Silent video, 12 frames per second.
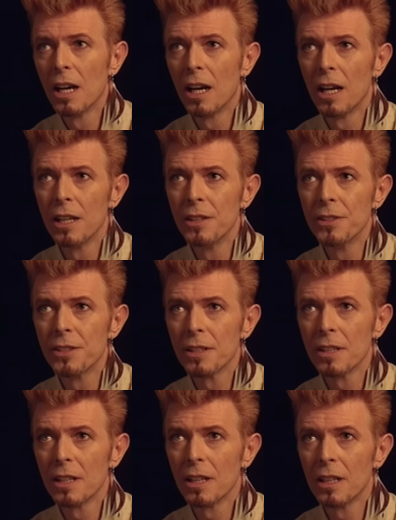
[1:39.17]
and
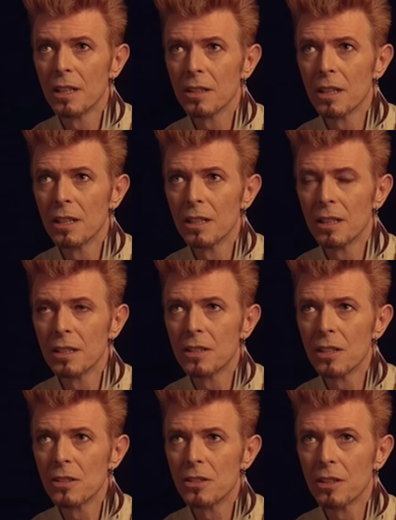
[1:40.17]
uh,
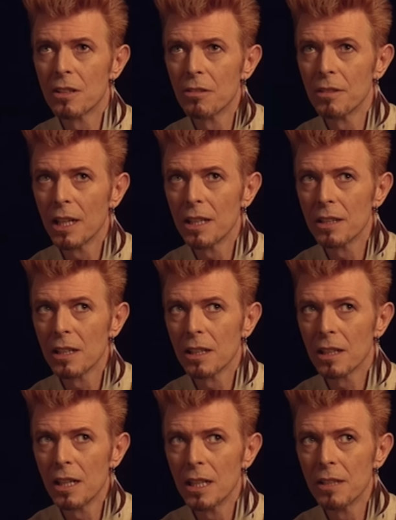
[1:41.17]
to, to create a
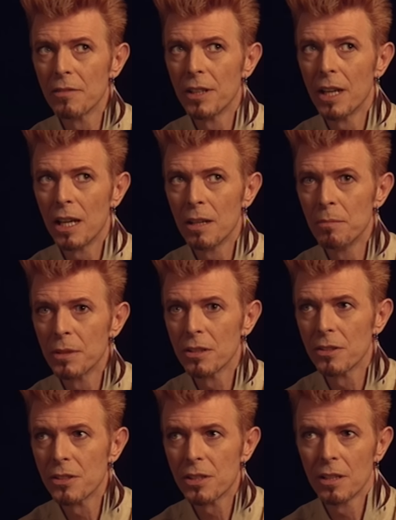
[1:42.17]
kind of an
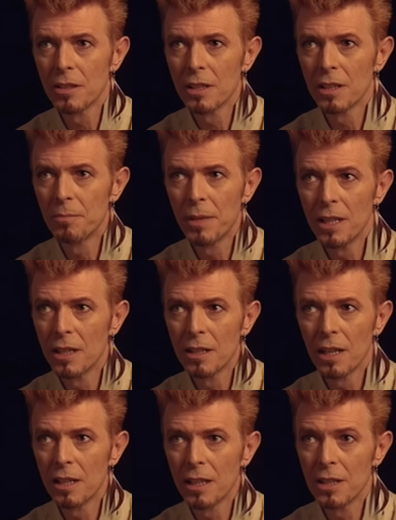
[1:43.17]
ambience that had been
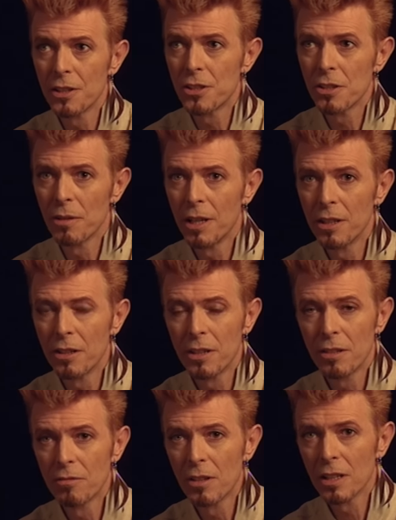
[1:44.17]
hitherto unknown
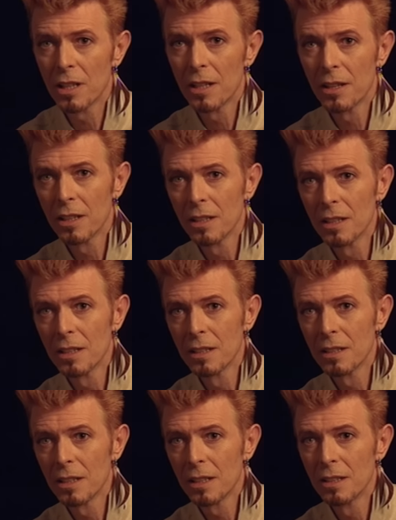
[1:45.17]
in rock, I think.
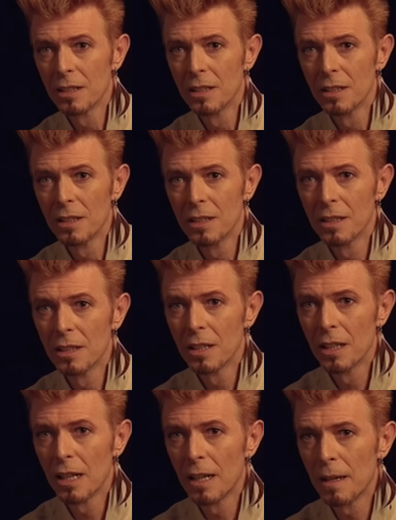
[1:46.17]

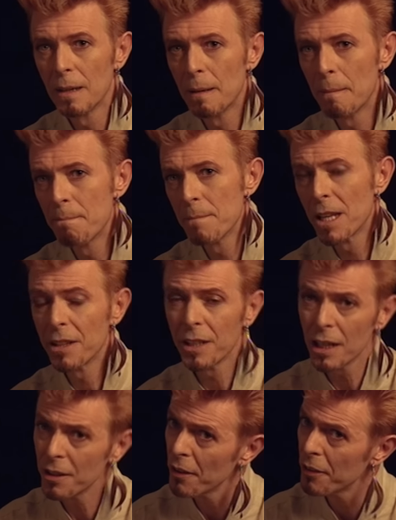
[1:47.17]
Absolutely. Um, and the
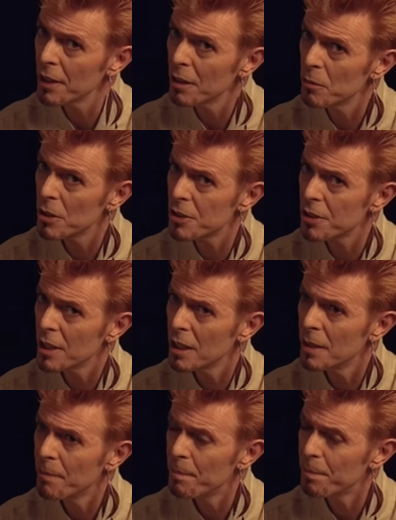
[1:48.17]
other thing was the